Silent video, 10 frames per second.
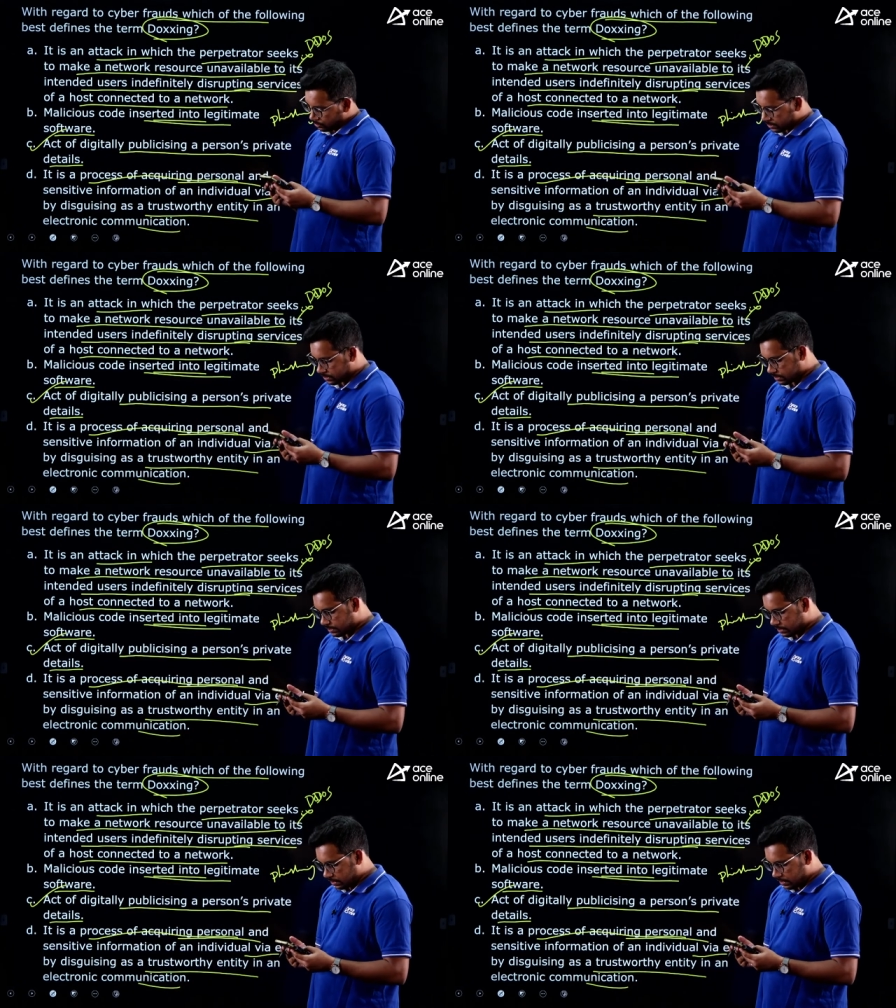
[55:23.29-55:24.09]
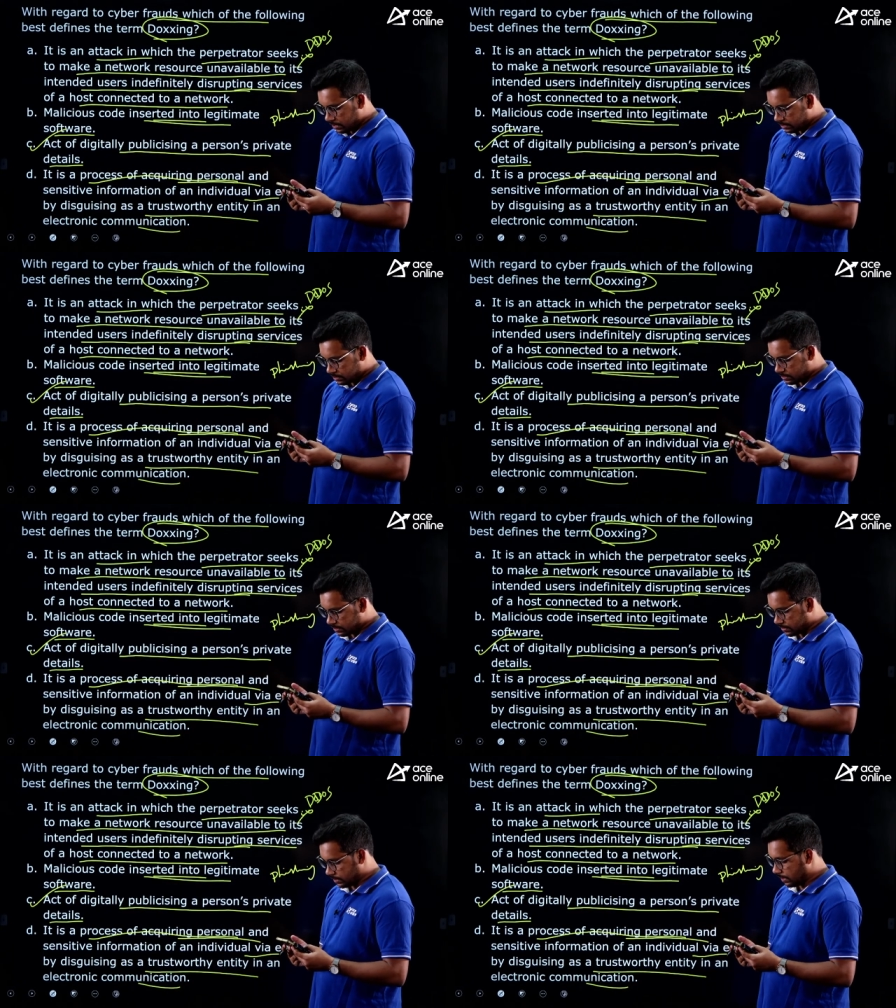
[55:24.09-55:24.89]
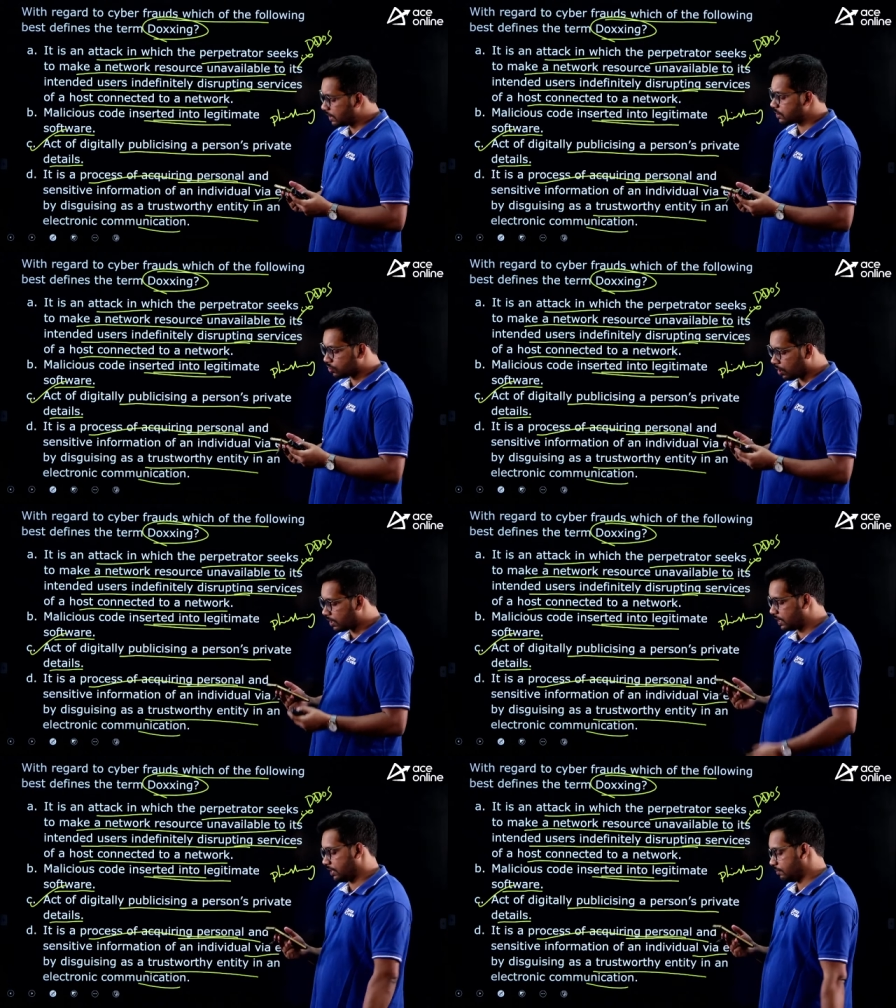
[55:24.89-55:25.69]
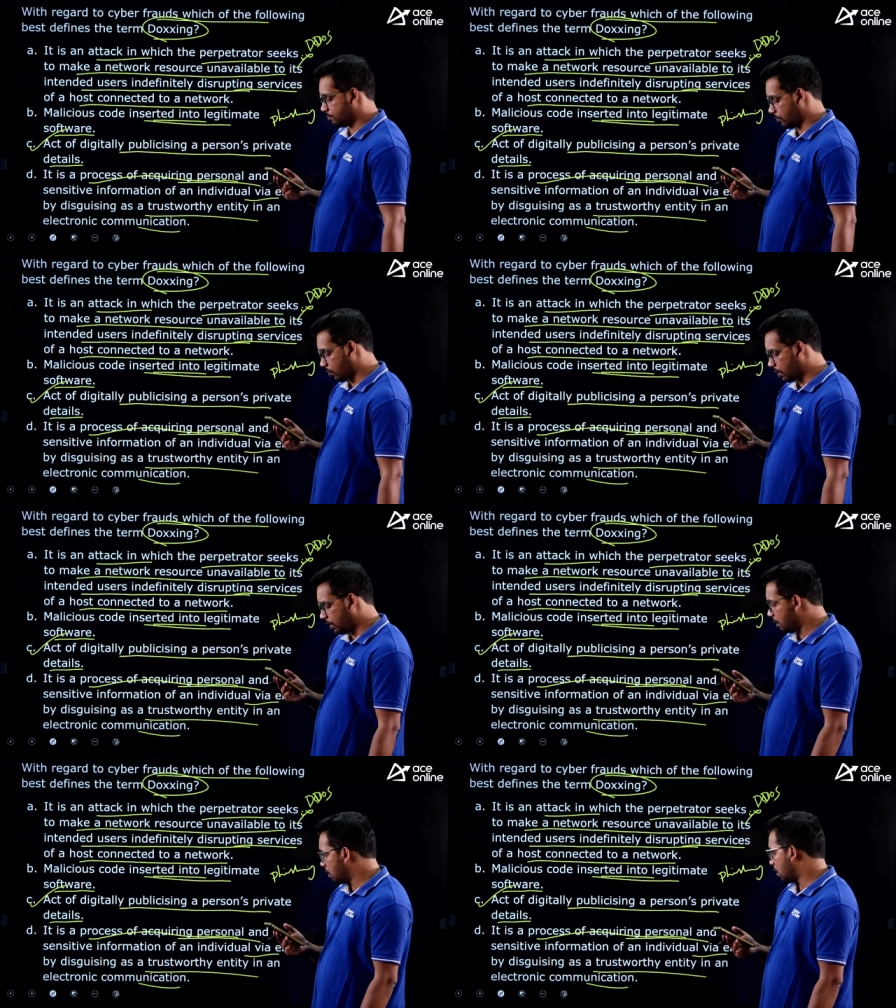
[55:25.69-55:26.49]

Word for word: yes 3 is C, it is not D, okay.